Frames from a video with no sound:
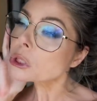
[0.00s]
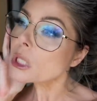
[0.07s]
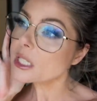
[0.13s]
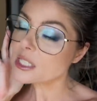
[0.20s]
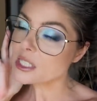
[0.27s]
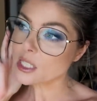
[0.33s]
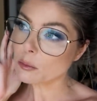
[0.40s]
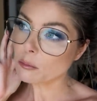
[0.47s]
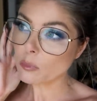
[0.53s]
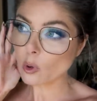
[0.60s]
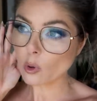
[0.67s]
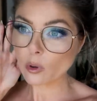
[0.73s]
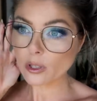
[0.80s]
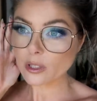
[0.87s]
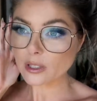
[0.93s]
at some
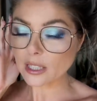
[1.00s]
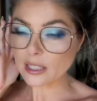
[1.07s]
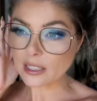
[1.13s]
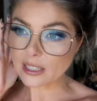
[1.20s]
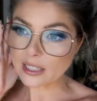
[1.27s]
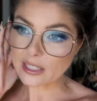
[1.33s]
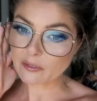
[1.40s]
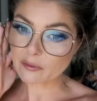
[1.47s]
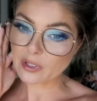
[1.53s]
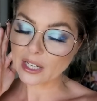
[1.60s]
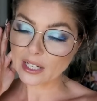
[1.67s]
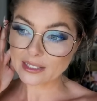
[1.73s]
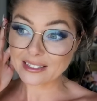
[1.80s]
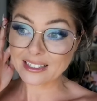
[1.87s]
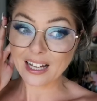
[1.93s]
point and leave
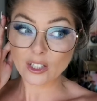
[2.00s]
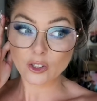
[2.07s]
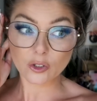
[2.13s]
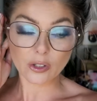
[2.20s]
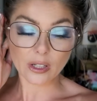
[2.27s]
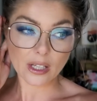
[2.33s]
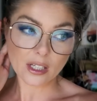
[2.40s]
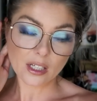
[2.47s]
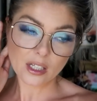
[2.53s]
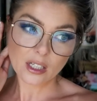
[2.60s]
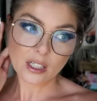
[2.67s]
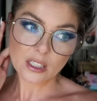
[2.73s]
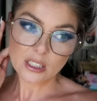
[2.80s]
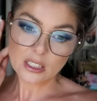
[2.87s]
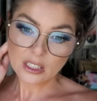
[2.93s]
that. Not today.
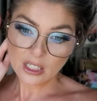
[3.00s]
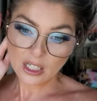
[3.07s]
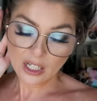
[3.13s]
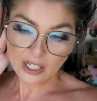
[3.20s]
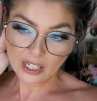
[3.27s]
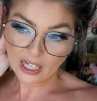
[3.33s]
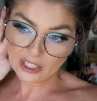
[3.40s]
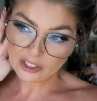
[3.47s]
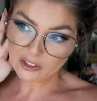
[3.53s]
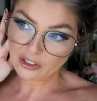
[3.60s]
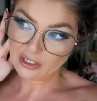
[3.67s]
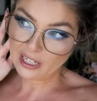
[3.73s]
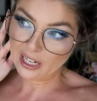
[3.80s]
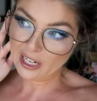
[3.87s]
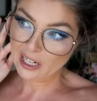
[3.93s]
Not
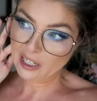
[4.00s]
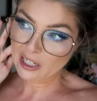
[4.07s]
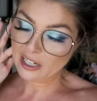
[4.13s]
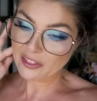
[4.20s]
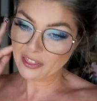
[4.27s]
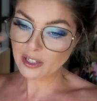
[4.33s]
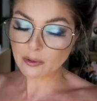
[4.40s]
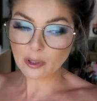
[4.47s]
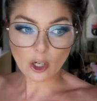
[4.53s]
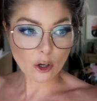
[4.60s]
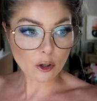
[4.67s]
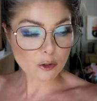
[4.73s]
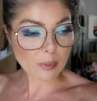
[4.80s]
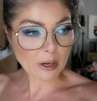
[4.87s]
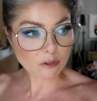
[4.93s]
today. I think
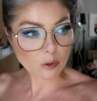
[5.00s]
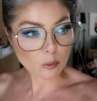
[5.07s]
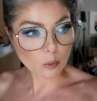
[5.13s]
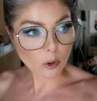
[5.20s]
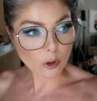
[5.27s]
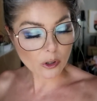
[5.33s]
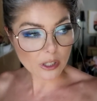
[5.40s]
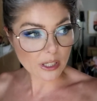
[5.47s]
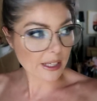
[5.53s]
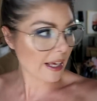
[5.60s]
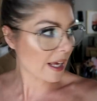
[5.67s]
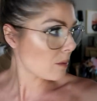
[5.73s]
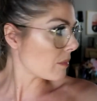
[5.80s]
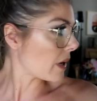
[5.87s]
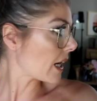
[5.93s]
Ricardo's back from work.
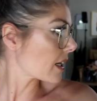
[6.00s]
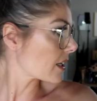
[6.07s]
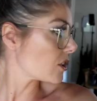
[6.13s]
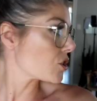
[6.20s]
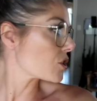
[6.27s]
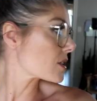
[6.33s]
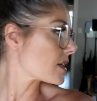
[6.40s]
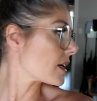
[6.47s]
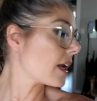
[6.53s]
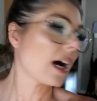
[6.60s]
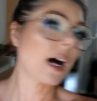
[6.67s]
He came back and just said